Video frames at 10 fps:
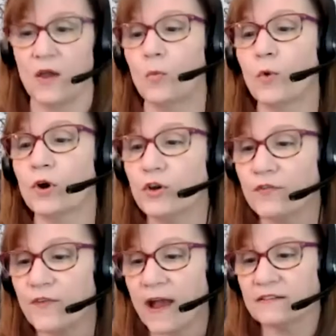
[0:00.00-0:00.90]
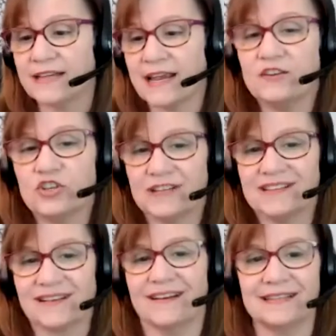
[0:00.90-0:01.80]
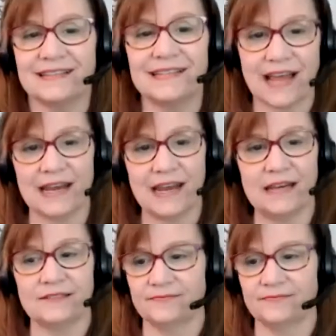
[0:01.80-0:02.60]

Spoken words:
where your foundation is unsteady.